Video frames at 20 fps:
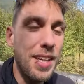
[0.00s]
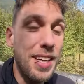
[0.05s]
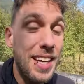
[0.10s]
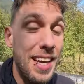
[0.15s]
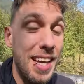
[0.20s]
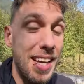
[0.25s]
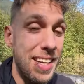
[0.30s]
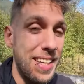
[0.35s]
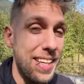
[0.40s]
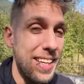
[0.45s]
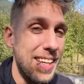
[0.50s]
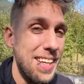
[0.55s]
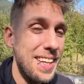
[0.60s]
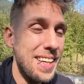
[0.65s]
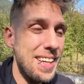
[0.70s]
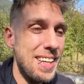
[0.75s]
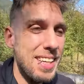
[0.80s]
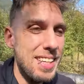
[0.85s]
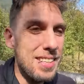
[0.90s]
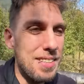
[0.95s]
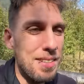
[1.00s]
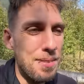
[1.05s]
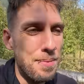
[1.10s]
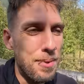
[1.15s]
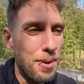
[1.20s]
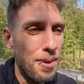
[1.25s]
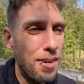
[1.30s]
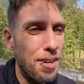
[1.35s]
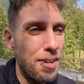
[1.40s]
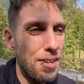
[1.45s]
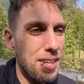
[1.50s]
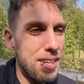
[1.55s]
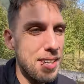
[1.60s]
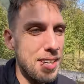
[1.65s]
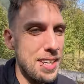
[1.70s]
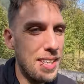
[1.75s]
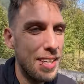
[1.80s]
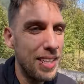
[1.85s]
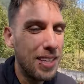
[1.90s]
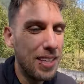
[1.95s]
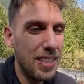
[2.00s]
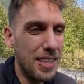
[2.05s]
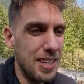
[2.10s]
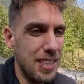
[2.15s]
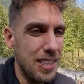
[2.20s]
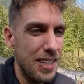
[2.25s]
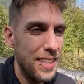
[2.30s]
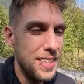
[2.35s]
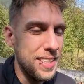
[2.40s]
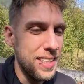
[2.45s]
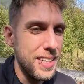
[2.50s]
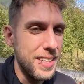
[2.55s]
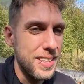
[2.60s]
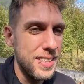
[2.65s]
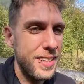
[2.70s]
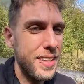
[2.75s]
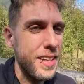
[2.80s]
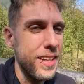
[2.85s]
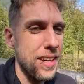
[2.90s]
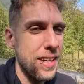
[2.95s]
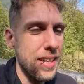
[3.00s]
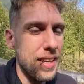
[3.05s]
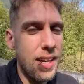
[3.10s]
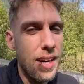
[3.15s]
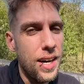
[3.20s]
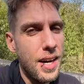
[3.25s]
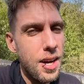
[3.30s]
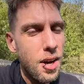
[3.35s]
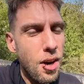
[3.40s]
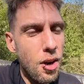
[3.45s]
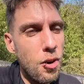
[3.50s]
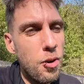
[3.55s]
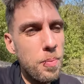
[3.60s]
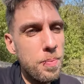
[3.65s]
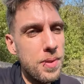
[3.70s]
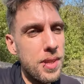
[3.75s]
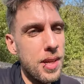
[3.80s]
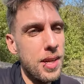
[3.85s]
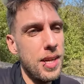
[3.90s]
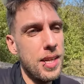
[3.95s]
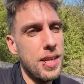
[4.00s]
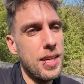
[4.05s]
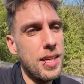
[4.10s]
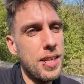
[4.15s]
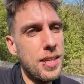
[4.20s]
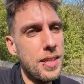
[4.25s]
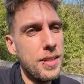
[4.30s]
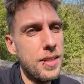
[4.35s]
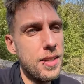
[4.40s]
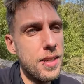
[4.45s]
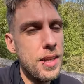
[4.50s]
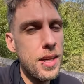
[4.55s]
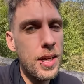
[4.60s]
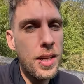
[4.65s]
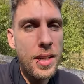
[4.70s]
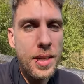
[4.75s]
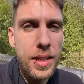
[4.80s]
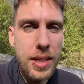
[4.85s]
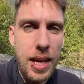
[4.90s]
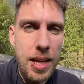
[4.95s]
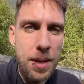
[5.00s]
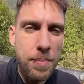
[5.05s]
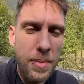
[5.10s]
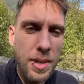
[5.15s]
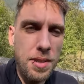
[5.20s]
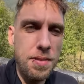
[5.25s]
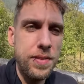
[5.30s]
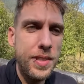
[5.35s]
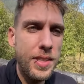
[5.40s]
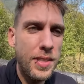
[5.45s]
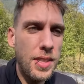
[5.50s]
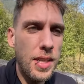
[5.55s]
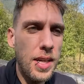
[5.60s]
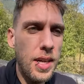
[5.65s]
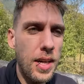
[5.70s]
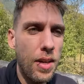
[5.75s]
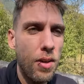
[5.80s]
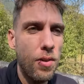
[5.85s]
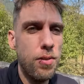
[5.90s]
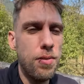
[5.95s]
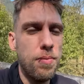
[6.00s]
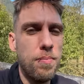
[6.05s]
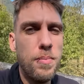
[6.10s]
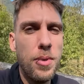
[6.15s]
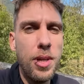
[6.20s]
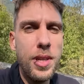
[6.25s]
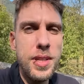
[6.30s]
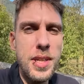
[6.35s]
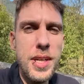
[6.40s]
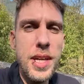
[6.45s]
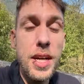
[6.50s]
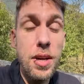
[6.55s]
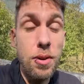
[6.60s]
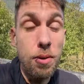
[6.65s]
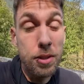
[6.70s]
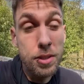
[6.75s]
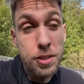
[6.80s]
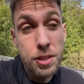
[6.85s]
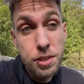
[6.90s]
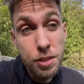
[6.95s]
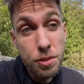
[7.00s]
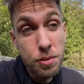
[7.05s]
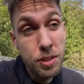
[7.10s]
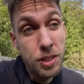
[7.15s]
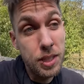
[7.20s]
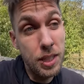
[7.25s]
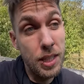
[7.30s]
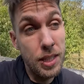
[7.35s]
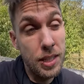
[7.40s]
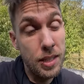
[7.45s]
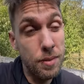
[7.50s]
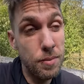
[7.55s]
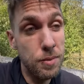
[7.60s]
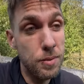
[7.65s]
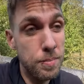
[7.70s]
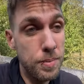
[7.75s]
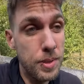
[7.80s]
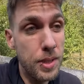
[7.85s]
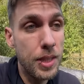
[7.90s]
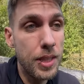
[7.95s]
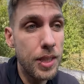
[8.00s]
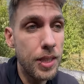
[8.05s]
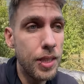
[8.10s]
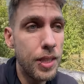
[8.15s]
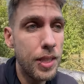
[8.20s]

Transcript: again tomorrow. And then I hope that I can get my visa on Monday or Tuesday. That would be